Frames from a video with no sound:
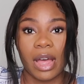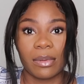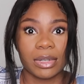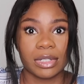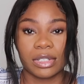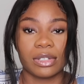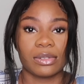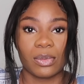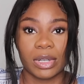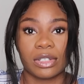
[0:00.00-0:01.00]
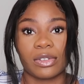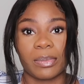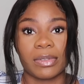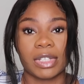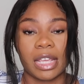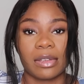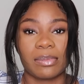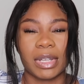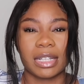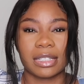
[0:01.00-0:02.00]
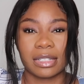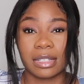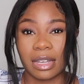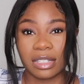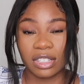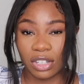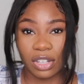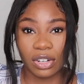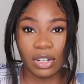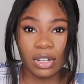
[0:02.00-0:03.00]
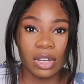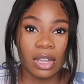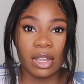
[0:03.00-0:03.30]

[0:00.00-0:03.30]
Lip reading: I wouldn't just use one strip of tape because that's not as secure.